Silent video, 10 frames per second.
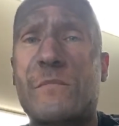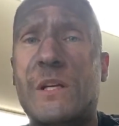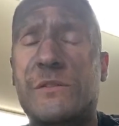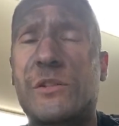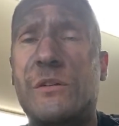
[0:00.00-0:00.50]

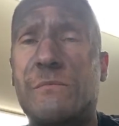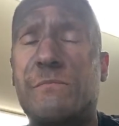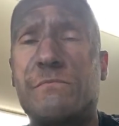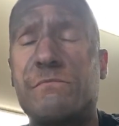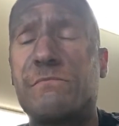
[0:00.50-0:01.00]
So,
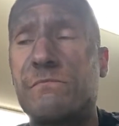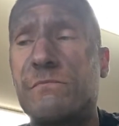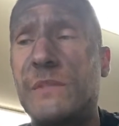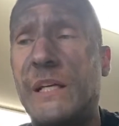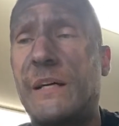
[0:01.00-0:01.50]

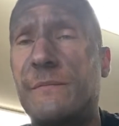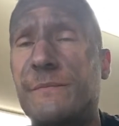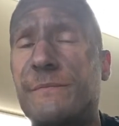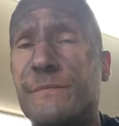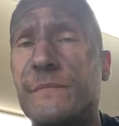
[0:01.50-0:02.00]
yeah,
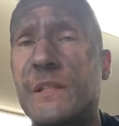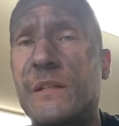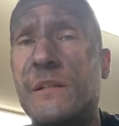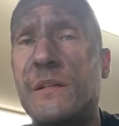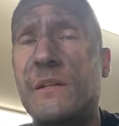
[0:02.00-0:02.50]

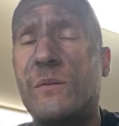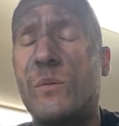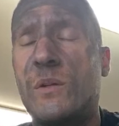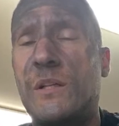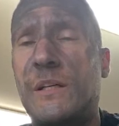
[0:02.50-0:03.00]

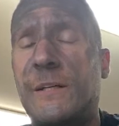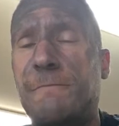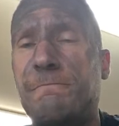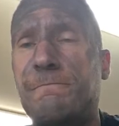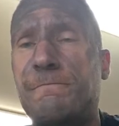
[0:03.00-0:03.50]

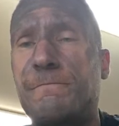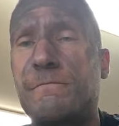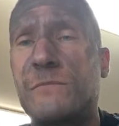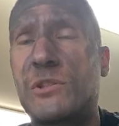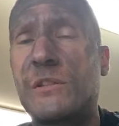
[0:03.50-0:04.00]
we'll
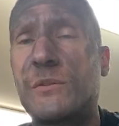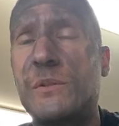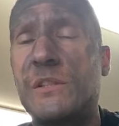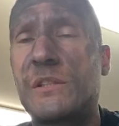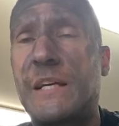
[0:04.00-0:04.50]
start
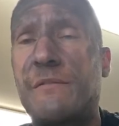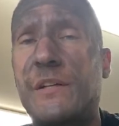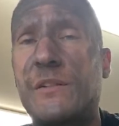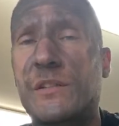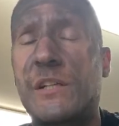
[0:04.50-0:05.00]
doing these live
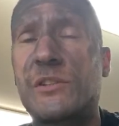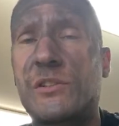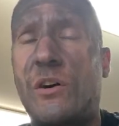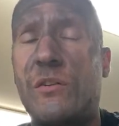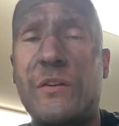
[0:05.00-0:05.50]
videos, and I'll
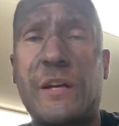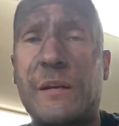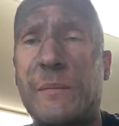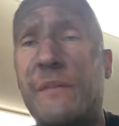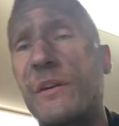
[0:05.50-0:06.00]
just alternate
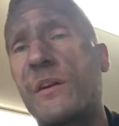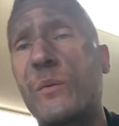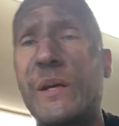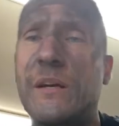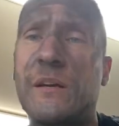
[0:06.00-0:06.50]
them every other
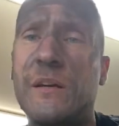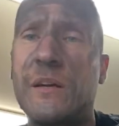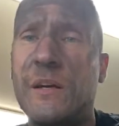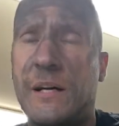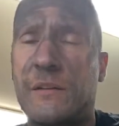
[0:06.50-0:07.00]
week.
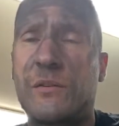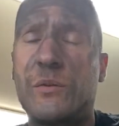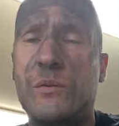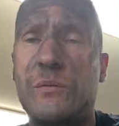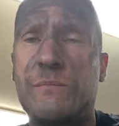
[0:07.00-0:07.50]
I'll
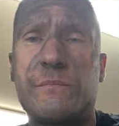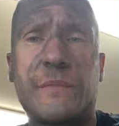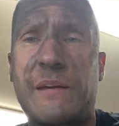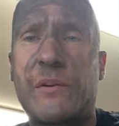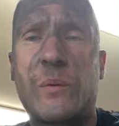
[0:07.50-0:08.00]
do
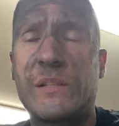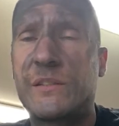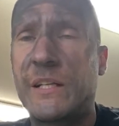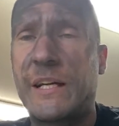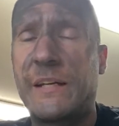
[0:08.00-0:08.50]
every
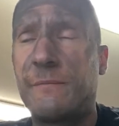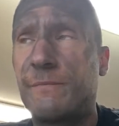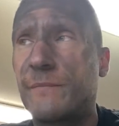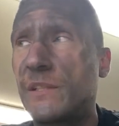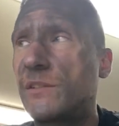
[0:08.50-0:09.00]
Wednesday night,
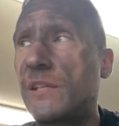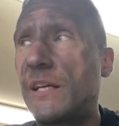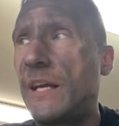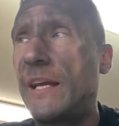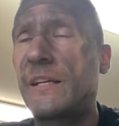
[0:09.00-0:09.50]
let's
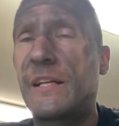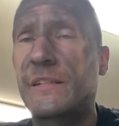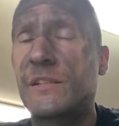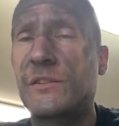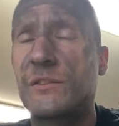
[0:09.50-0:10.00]
say 8
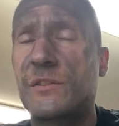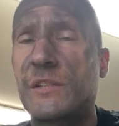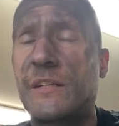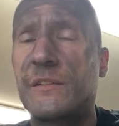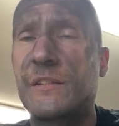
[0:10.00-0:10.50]
o'clock Central
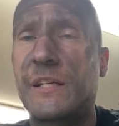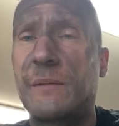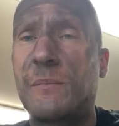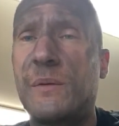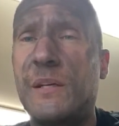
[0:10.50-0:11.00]
Standard
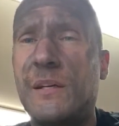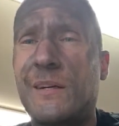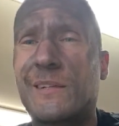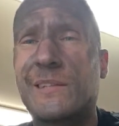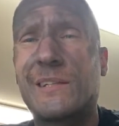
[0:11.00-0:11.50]
Time,
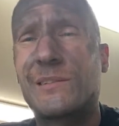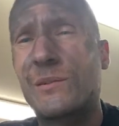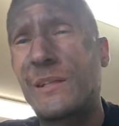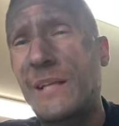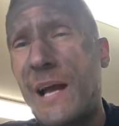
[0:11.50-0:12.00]
because then it's
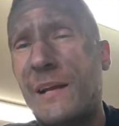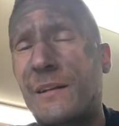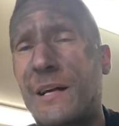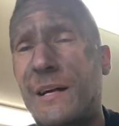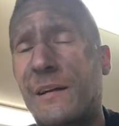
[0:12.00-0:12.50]
only 9
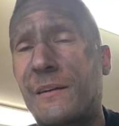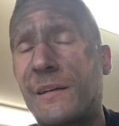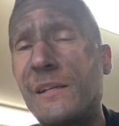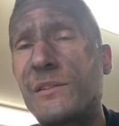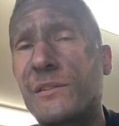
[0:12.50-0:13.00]
o'clock
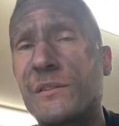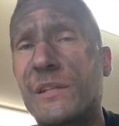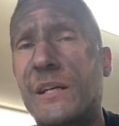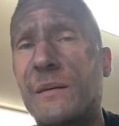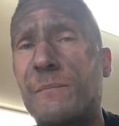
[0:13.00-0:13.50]
Eastern
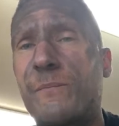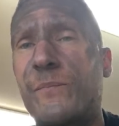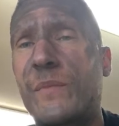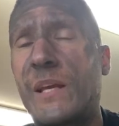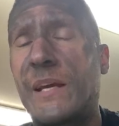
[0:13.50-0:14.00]
Time
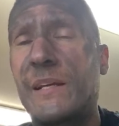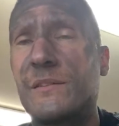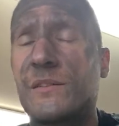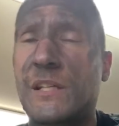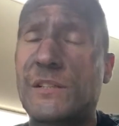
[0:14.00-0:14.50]

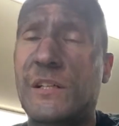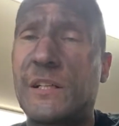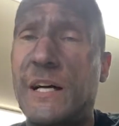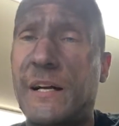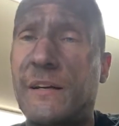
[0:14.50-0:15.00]
and 6
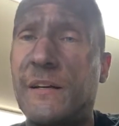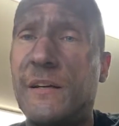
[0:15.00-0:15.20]
o'clock